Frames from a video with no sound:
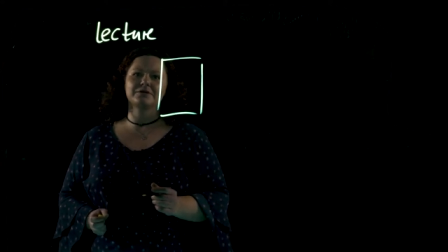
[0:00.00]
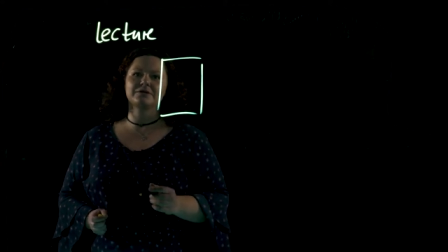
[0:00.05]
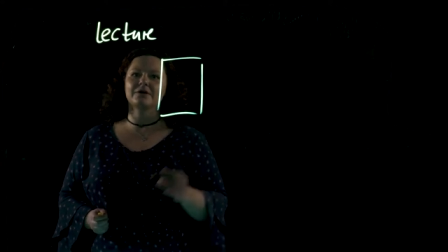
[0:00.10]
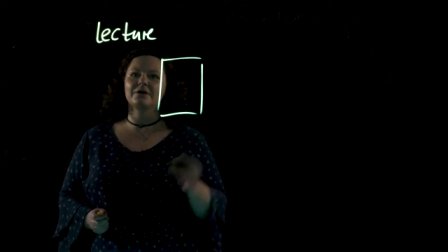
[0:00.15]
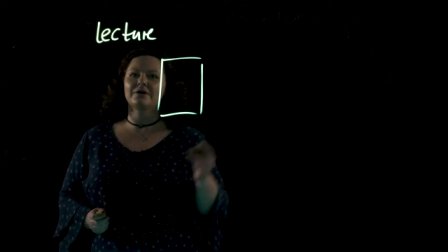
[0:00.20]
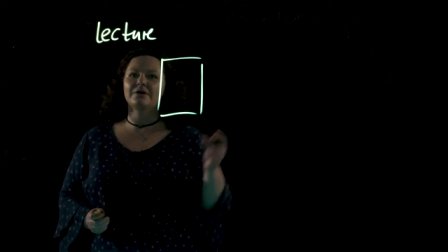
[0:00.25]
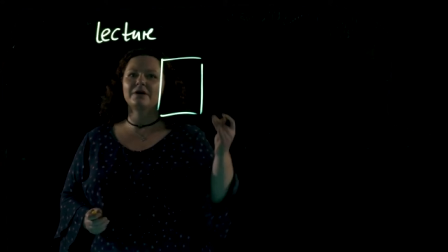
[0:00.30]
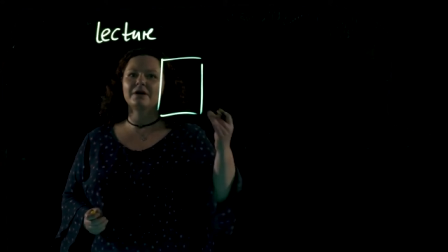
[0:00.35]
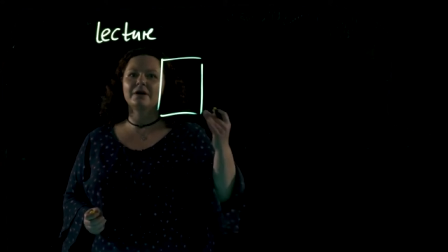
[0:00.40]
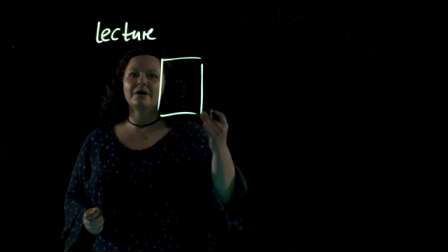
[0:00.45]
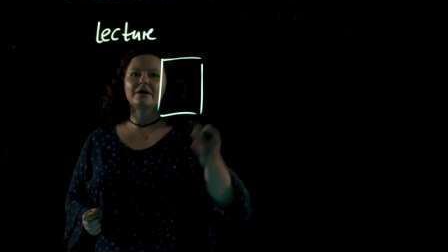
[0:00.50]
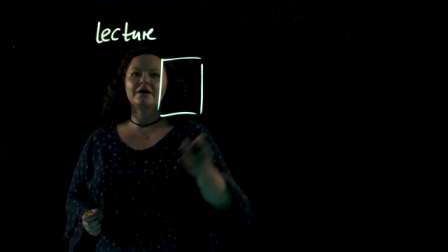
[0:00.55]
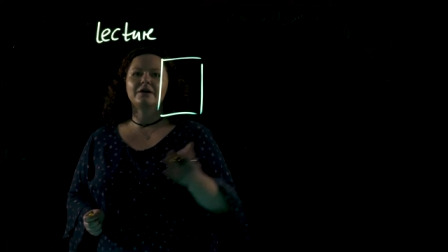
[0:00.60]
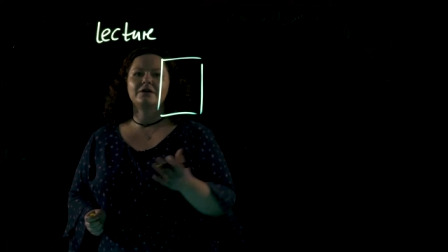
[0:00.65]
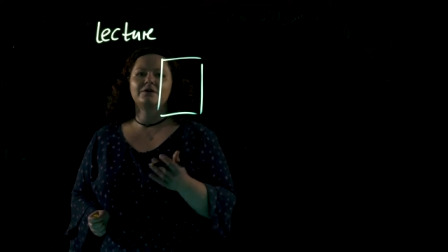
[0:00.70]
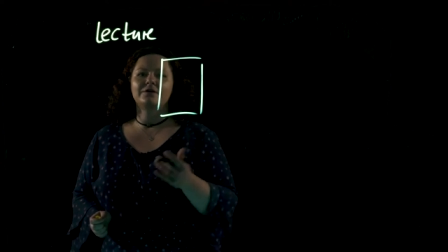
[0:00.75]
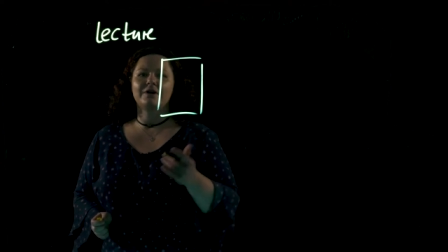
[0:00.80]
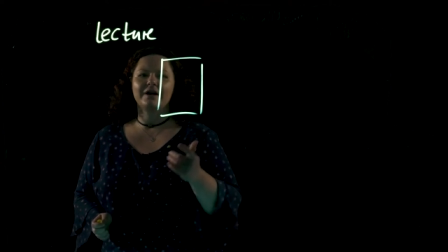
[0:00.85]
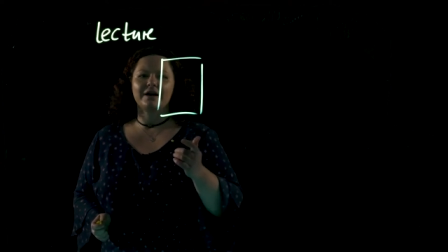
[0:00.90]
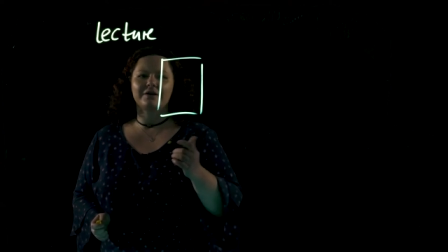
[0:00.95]
So
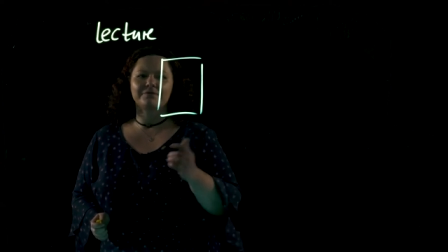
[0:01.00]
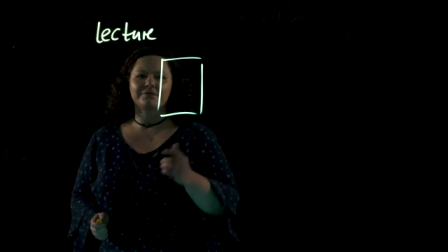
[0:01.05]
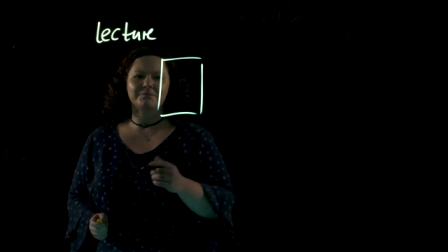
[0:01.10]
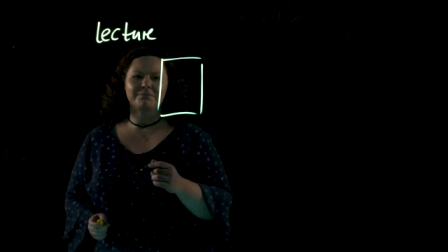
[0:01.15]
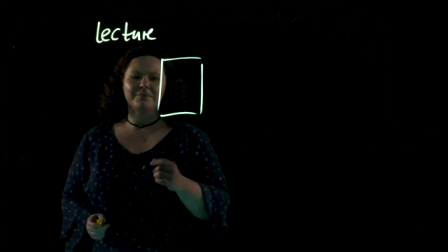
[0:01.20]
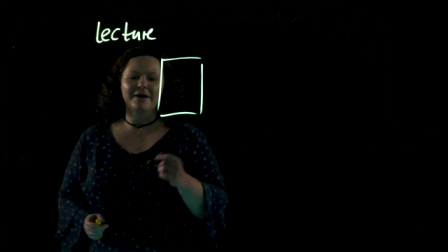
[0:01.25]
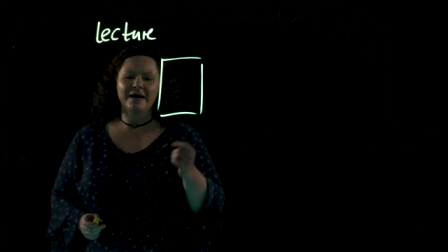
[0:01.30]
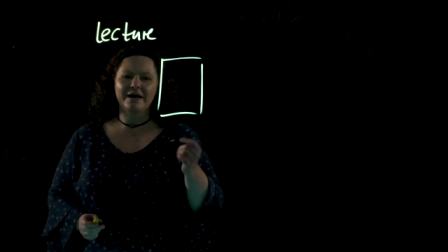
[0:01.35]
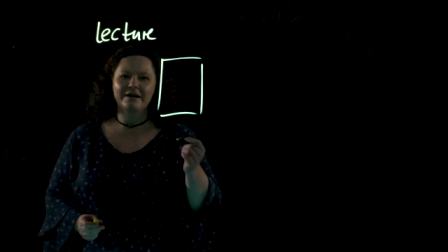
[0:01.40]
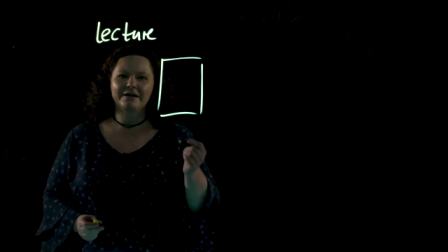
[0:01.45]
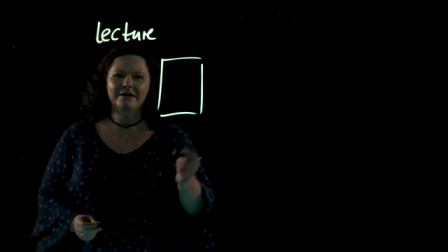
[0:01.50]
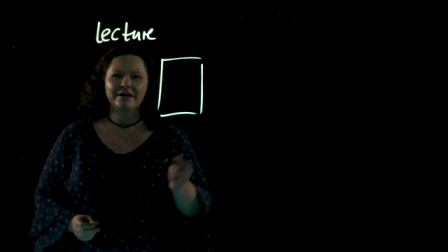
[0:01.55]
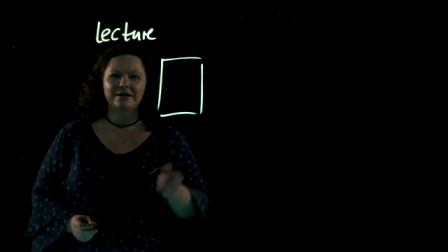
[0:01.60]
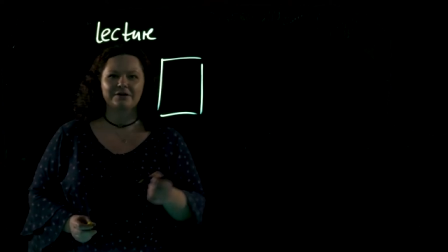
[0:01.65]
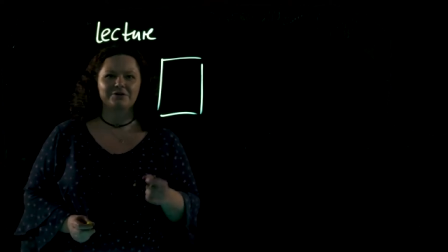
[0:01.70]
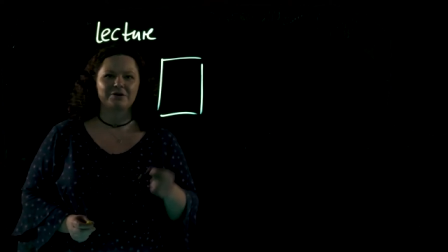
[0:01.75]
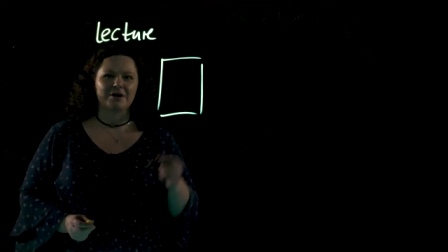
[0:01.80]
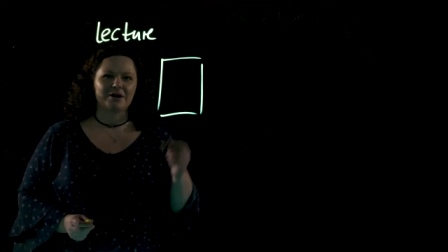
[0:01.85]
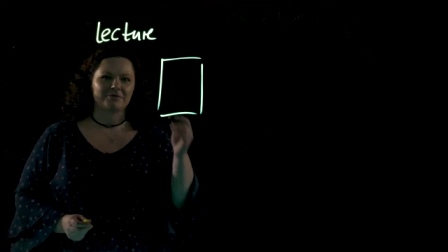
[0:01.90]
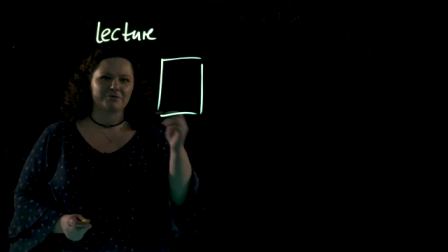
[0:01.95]
you have a pen
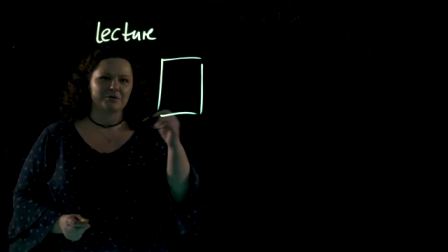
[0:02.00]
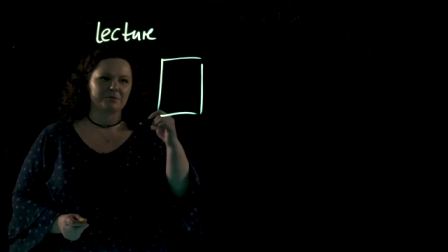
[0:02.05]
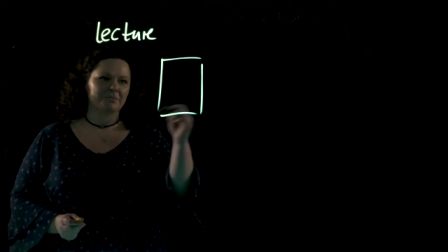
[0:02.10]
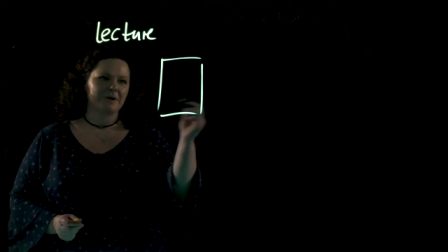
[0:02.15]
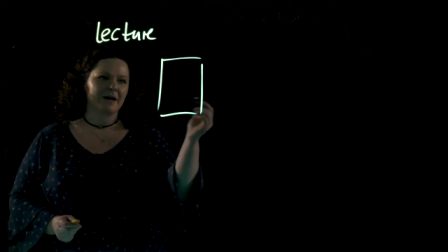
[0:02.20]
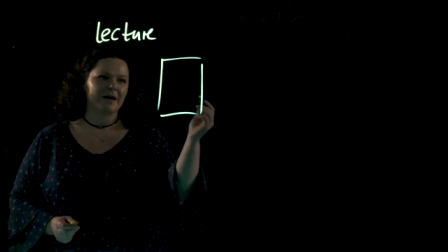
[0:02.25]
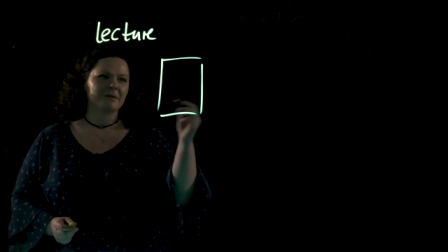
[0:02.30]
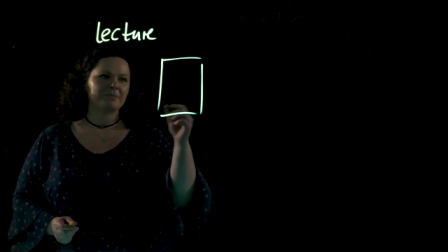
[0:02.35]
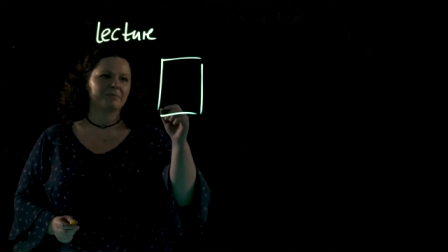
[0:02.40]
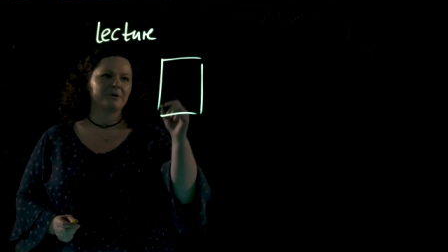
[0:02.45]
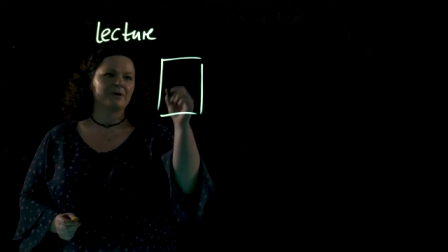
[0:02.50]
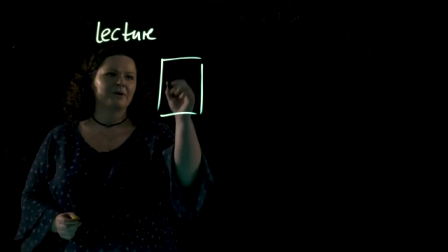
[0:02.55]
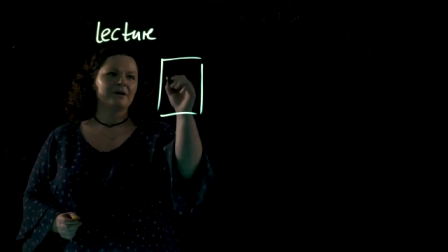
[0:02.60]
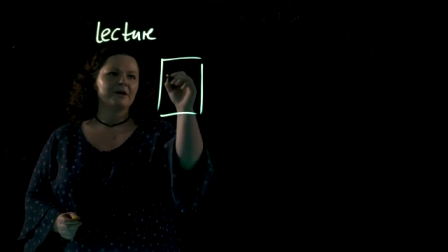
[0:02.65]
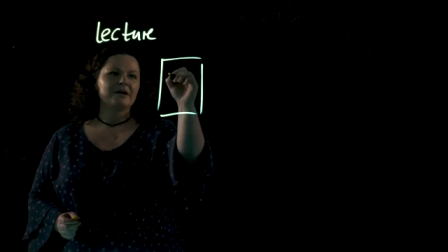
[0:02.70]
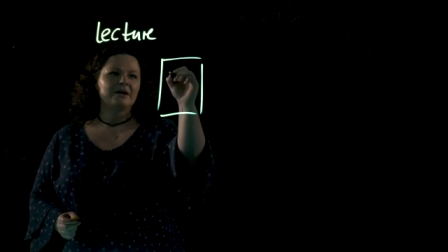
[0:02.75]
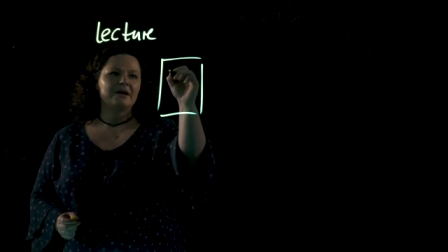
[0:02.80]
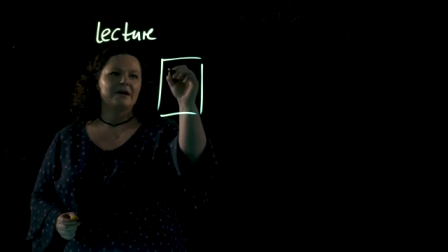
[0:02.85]
and you have your paper